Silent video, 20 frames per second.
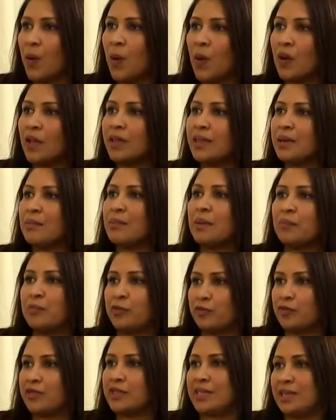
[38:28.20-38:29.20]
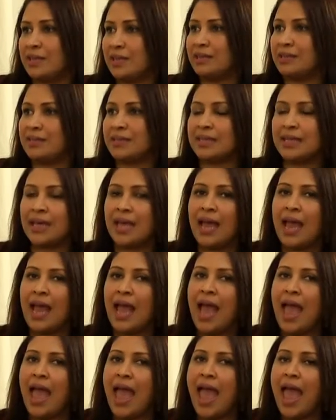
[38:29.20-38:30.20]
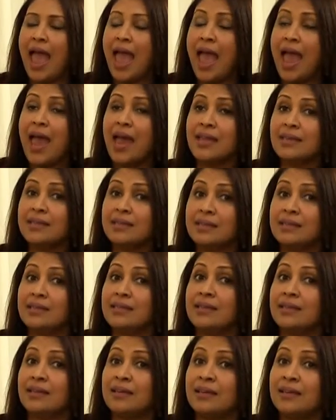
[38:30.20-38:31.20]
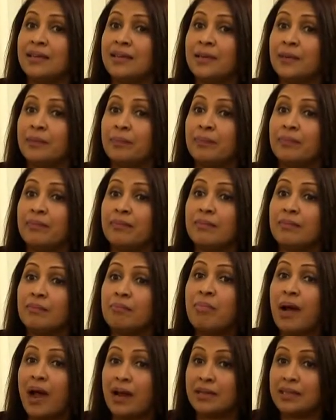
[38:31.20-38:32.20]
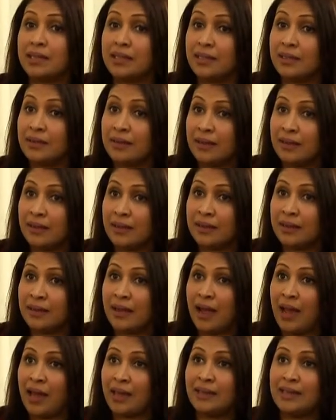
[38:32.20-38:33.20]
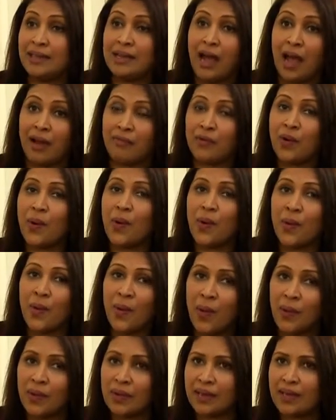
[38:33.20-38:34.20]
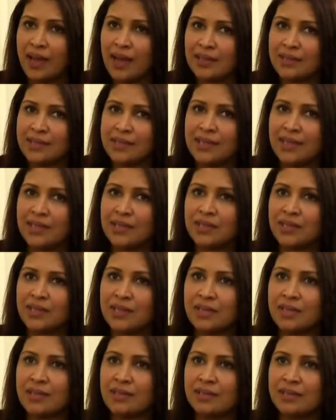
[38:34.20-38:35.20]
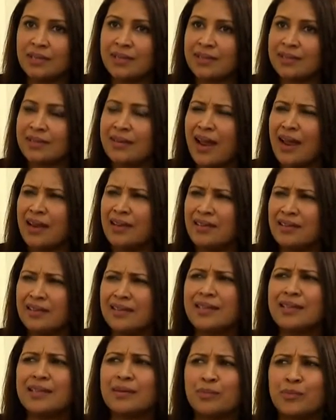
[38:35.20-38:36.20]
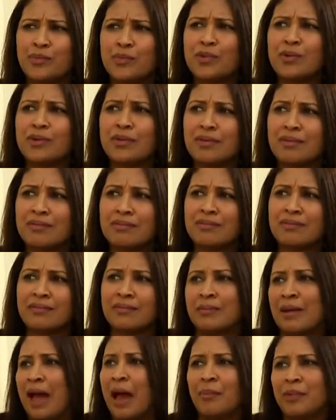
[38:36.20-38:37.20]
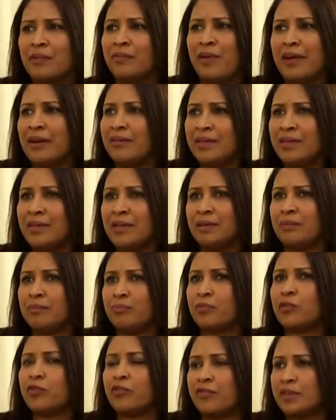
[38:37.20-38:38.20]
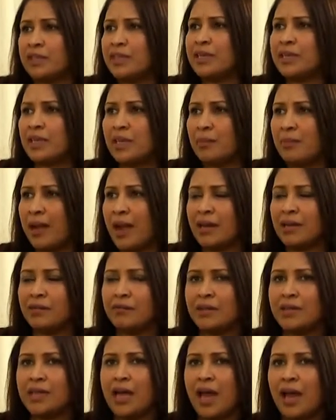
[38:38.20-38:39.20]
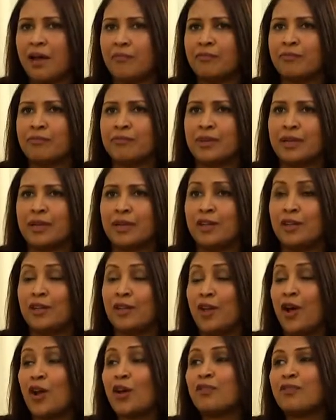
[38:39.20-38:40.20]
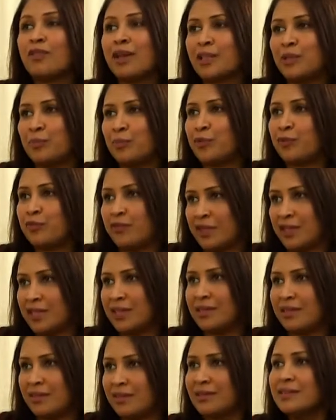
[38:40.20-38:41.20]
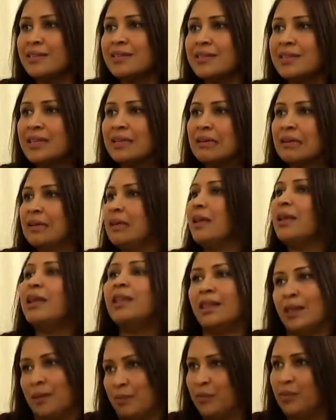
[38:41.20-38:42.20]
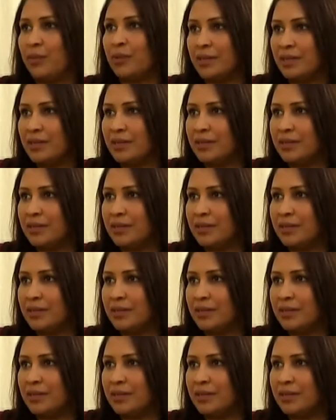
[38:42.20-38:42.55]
All of them are professionals. And but I think our organization is run in a more, very professional manner. We have a lot of other professionals in the board,